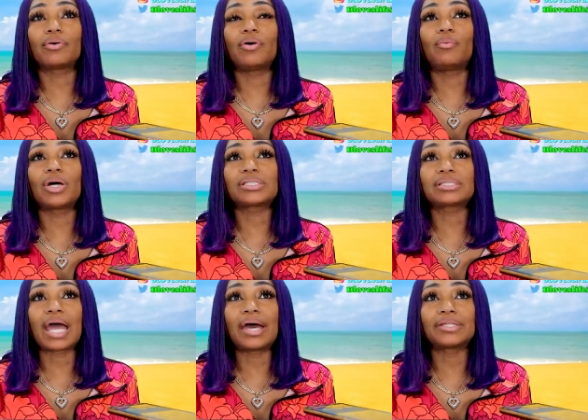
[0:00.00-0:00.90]
or what
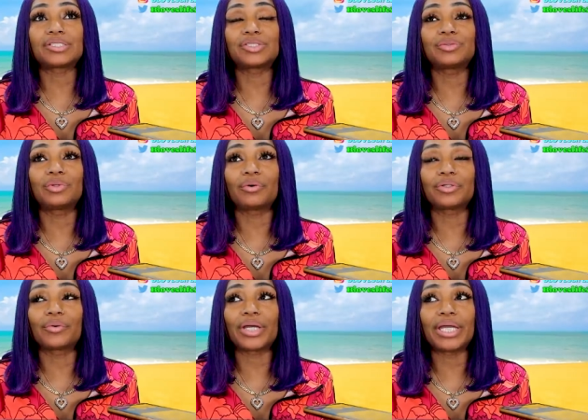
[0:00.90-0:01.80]
status you
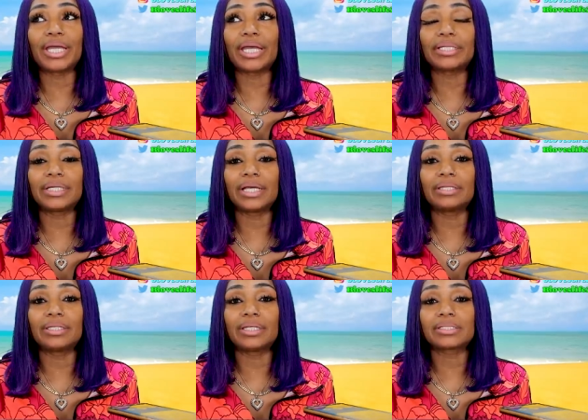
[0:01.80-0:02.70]
you're in
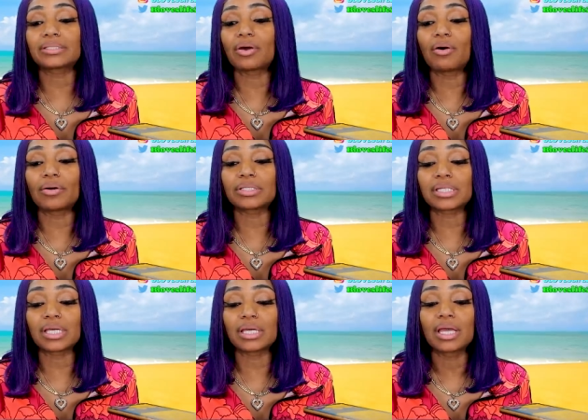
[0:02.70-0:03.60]
in this
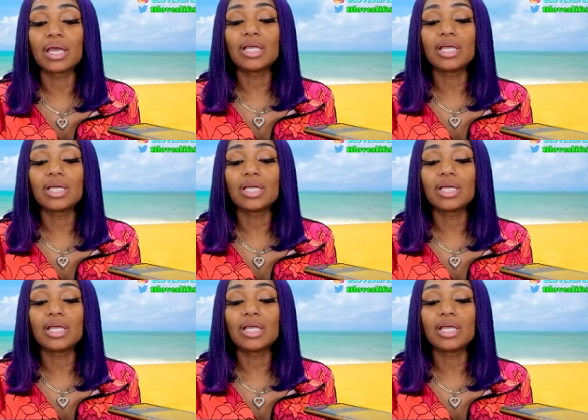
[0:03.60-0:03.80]
quarantine